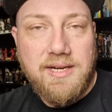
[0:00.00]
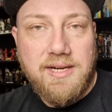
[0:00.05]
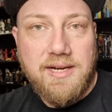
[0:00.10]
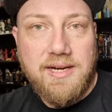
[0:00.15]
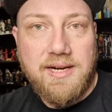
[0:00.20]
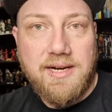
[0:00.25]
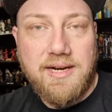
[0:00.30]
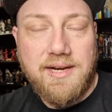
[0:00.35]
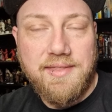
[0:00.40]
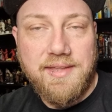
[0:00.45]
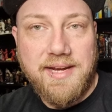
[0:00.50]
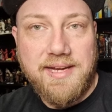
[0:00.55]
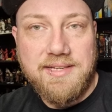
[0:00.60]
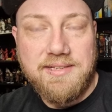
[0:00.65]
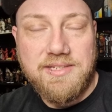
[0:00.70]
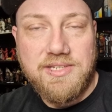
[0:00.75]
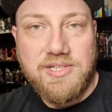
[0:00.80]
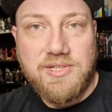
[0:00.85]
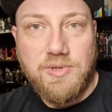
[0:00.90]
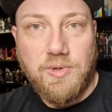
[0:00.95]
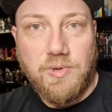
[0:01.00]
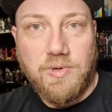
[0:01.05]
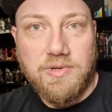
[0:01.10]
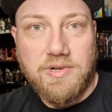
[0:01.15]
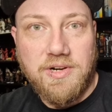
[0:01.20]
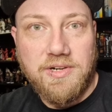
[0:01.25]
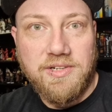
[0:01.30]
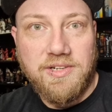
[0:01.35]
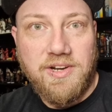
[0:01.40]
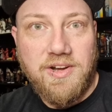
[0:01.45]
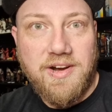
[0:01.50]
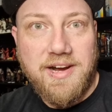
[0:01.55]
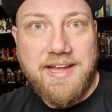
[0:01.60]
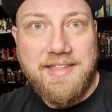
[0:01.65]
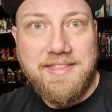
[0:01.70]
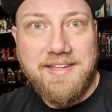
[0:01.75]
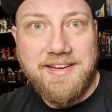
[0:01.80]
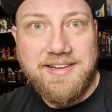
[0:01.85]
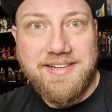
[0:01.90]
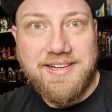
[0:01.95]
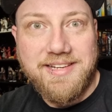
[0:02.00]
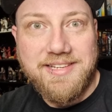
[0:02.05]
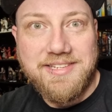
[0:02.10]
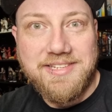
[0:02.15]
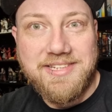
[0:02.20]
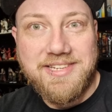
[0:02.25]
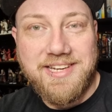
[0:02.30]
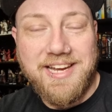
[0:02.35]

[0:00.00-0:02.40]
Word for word: uh, that store online that does,